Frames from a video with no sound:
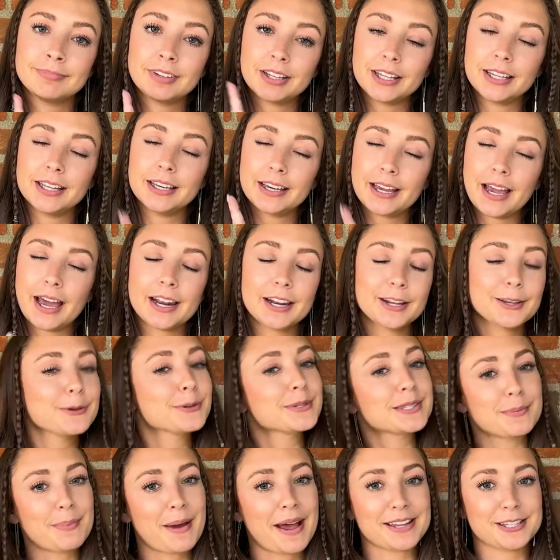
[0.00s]
you got to use
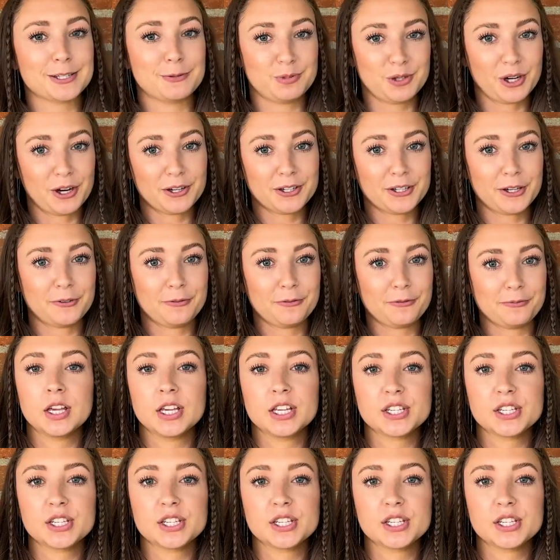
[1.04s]
the past subjunctive.